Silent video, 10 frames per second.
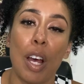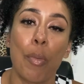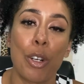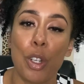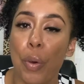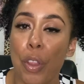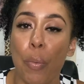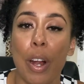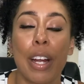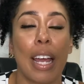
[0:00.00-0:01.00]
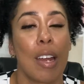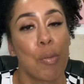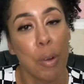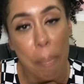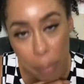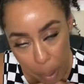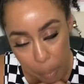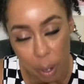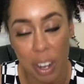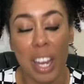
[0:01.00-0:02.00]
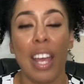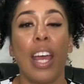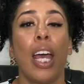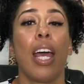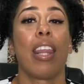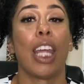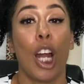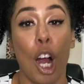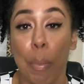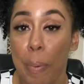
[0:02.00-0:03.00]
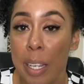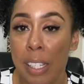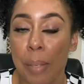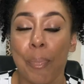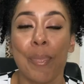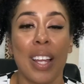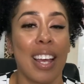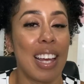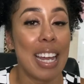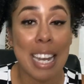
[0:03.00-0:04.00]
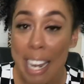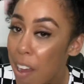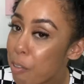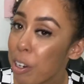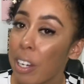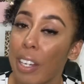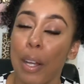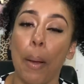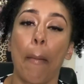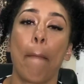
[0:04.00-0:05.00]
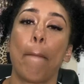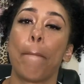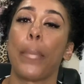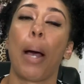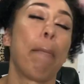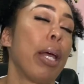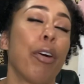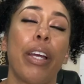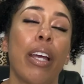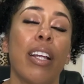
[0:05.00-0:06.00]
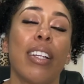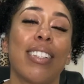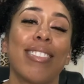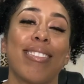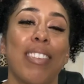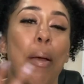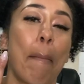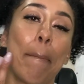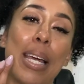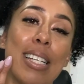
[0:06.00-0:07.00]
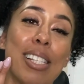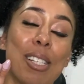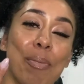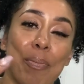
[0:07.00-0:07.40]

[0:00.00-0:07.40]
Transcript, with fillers: up, we're doing the work. And remember, that herpes could never, period. Peace.